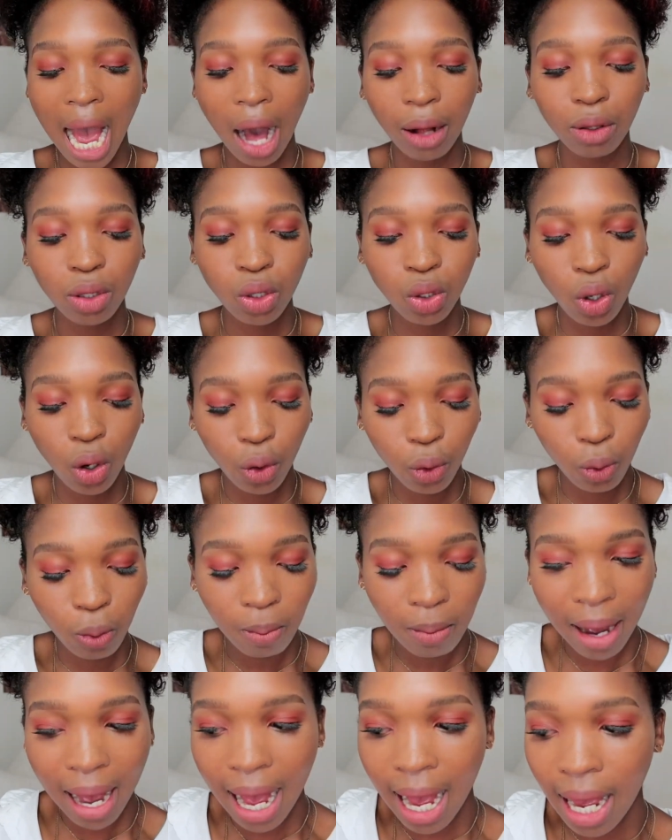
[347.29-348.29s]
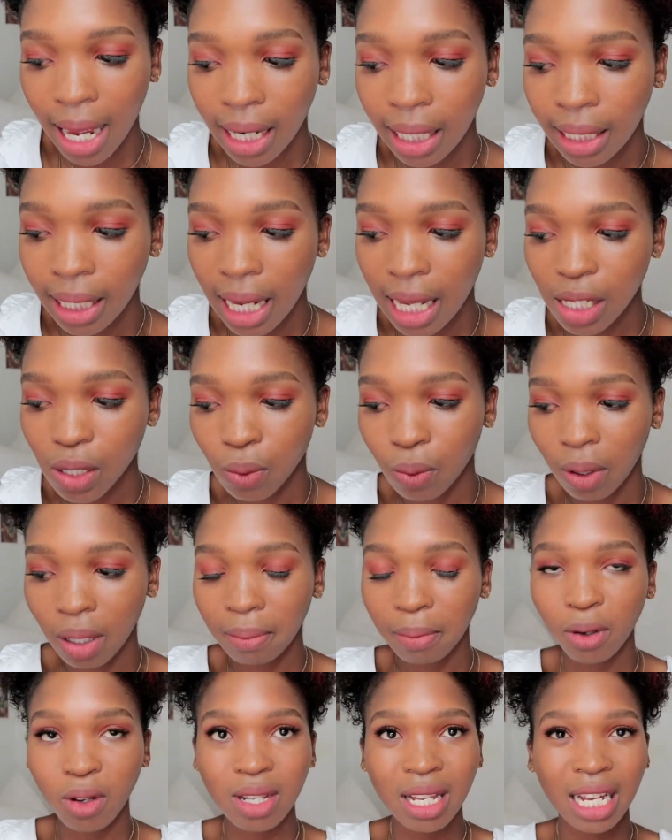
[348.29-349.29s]
I'll show you mine as well
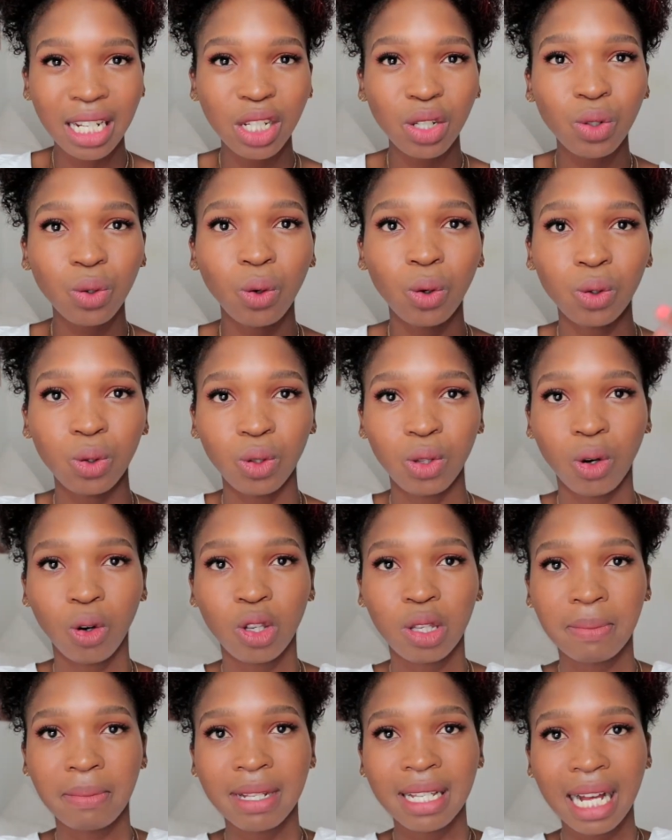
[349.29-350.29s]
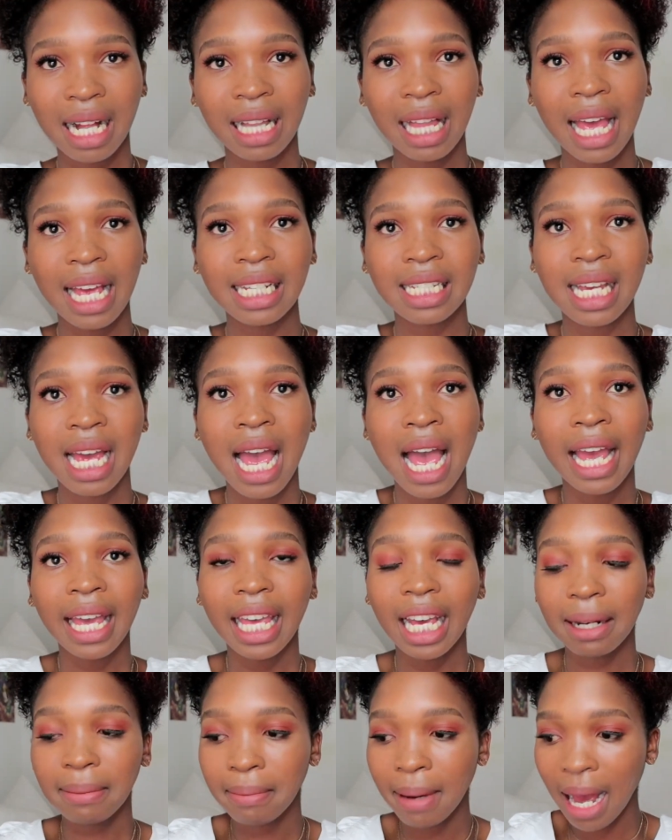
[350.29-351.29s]
because I need to go to the hospital and
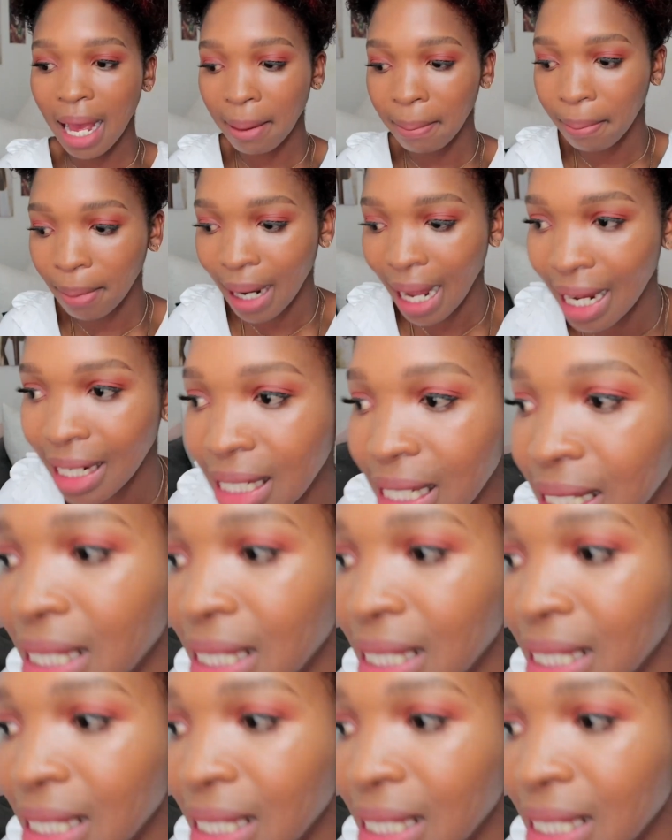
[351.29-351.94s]
get my blood